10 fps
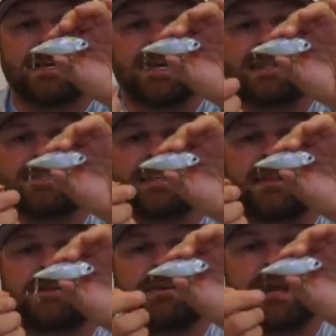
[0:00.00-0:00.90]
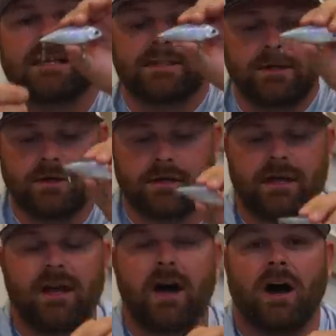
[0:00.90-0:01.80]
Again, this is a 3X hook,
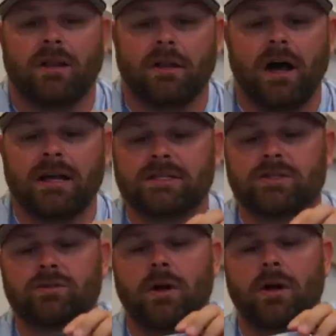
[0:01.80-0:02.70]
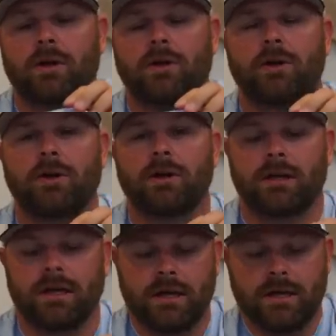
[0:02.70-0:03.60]
a lot stronger hook,